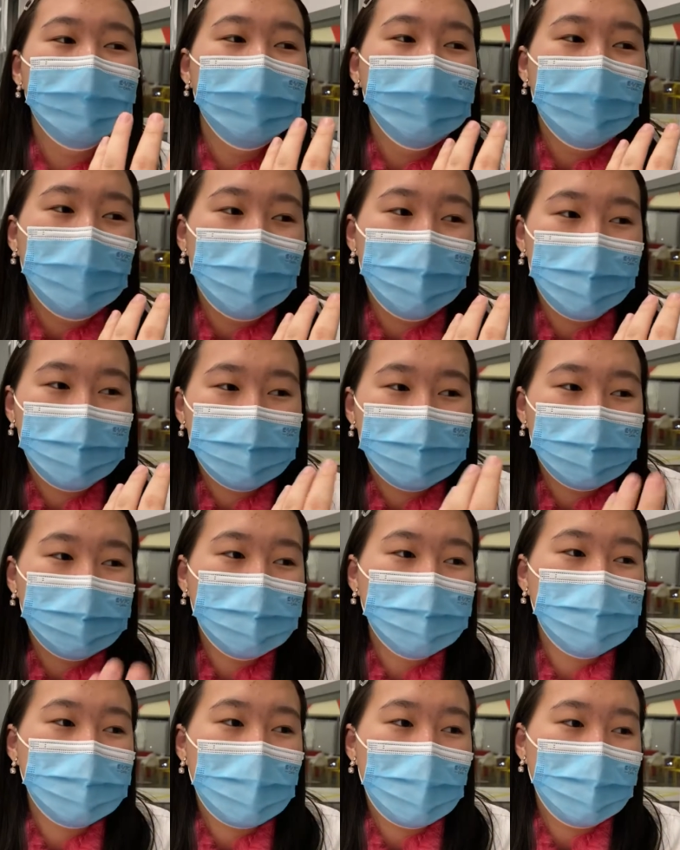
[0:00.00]
If there's someone
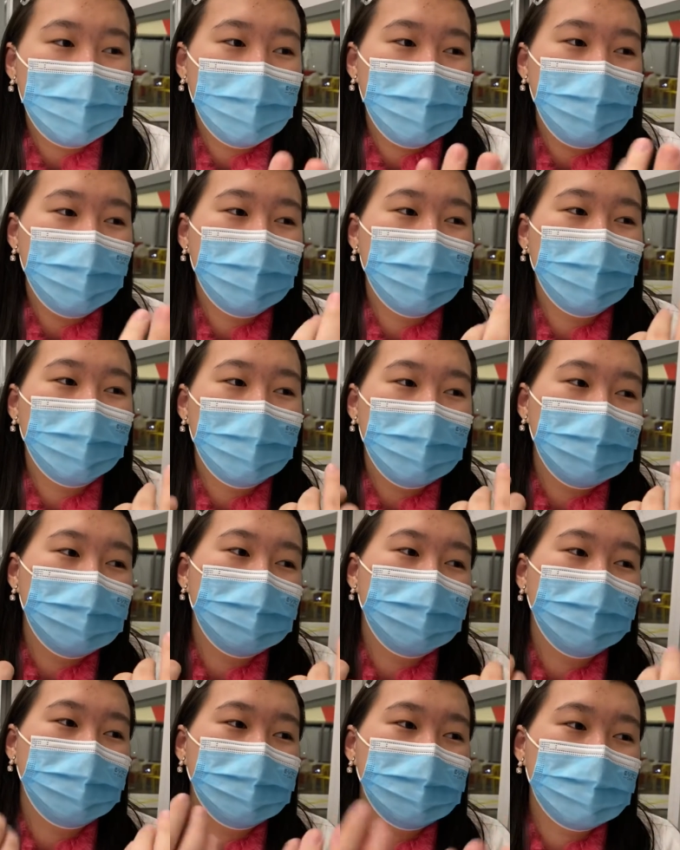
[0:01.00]
shopping, you can wait until
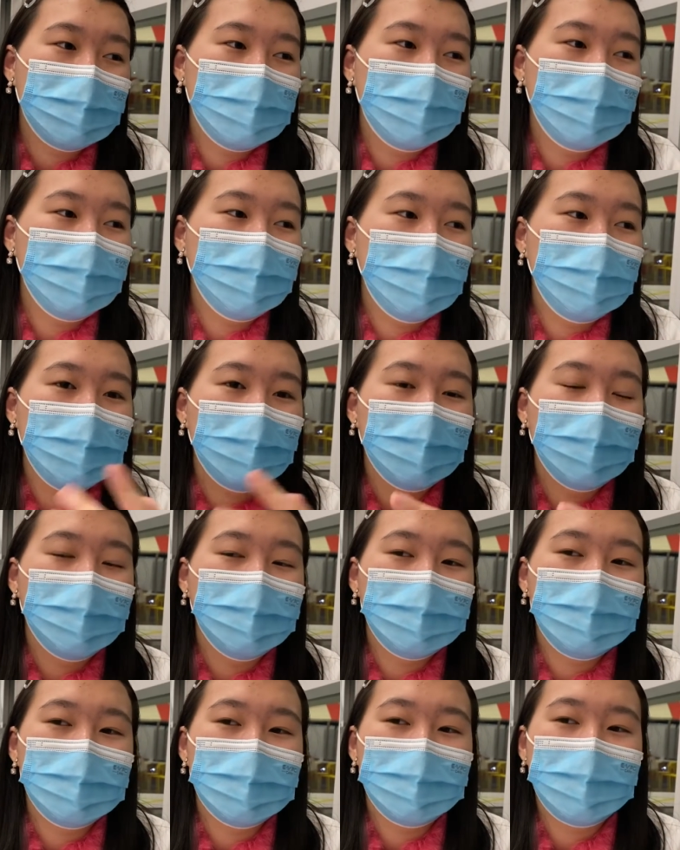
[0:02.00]
they're done, maybe go
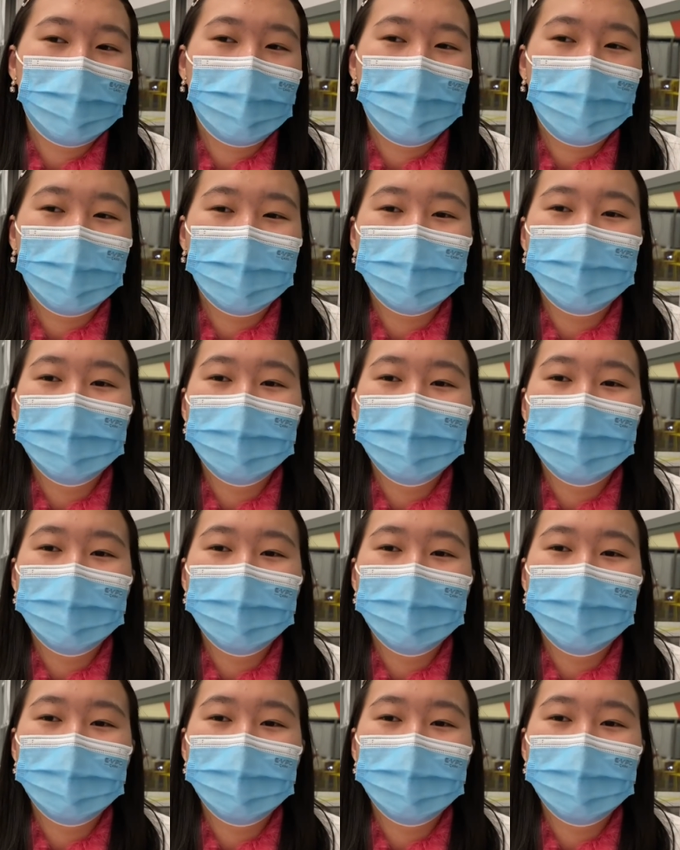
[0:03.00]
into the park,